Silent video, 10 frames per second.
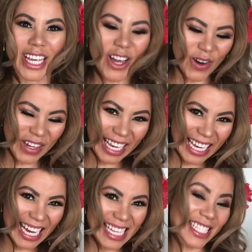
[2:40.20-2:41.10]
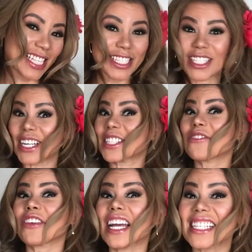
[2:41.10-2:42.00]
Okay, guys, let's start the
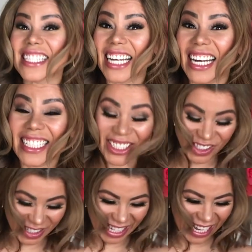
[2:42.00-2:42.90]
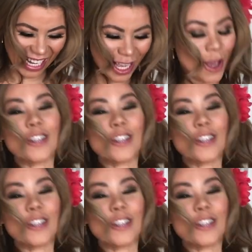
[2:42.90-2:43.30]
fiesta, okay?